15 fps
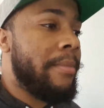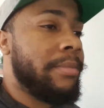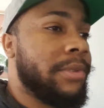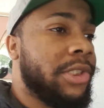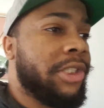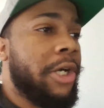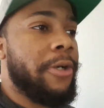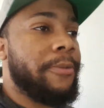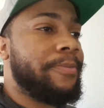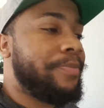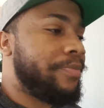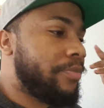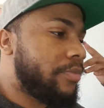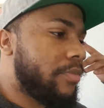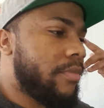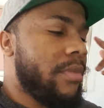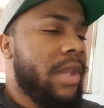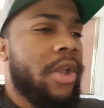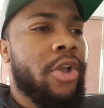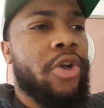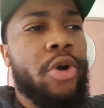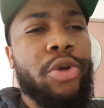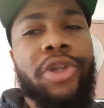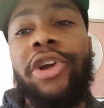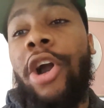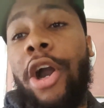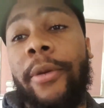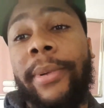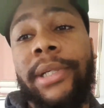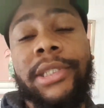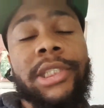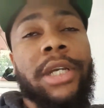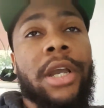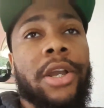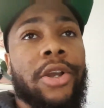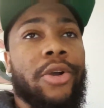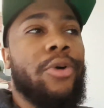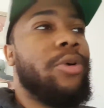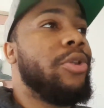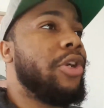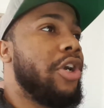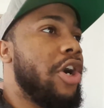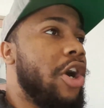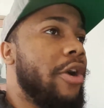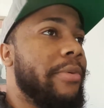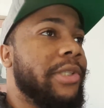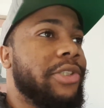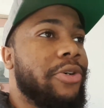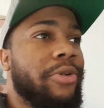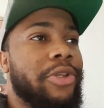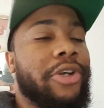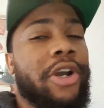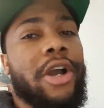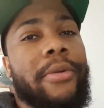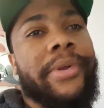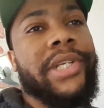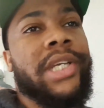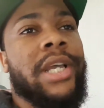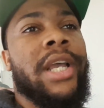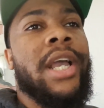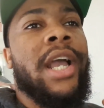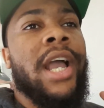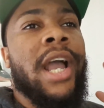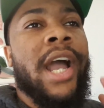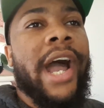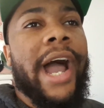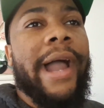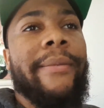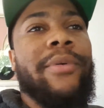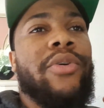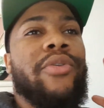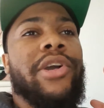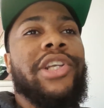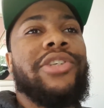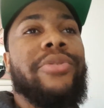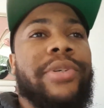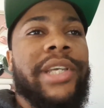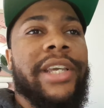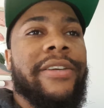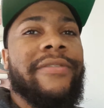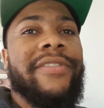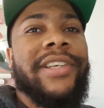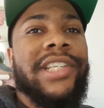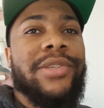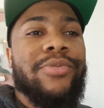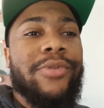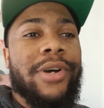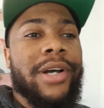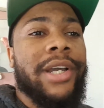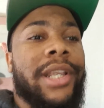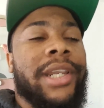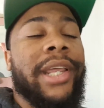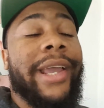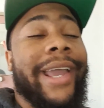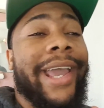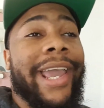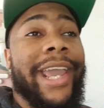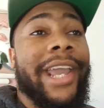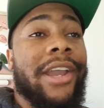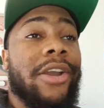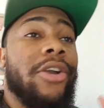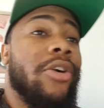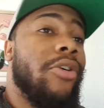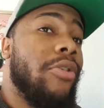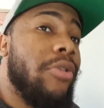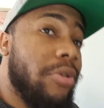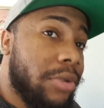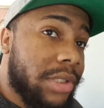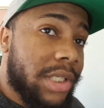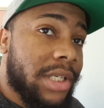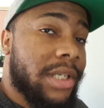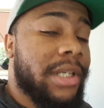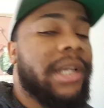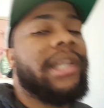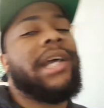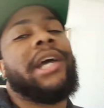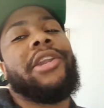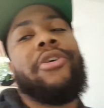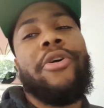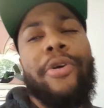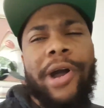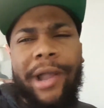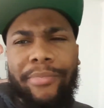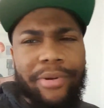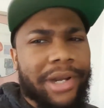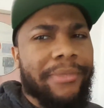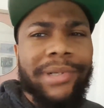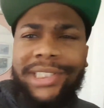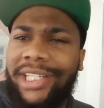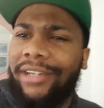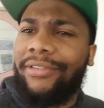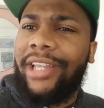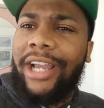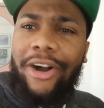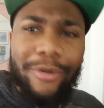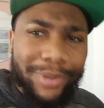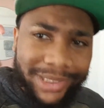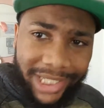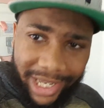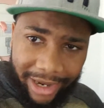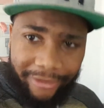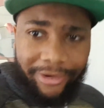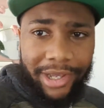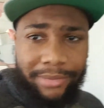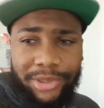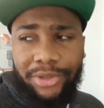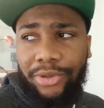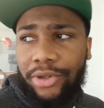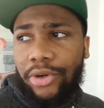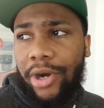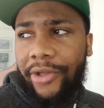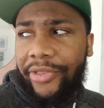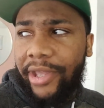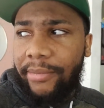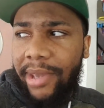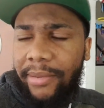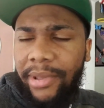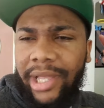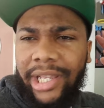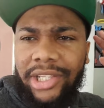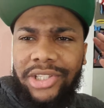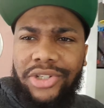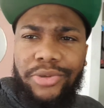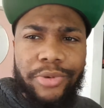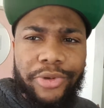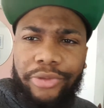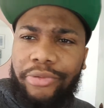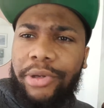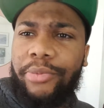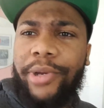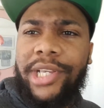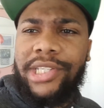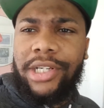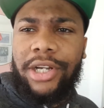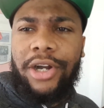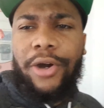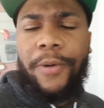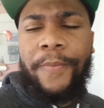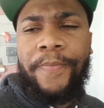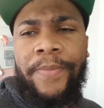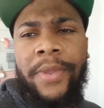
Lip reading: So gold or garbage. Gold or garbage. Gold or garbage. I'm going to give this one a gold. And I know I pretty much give like almost every episode gold. I think maybe like 2 or 3 weeks ago,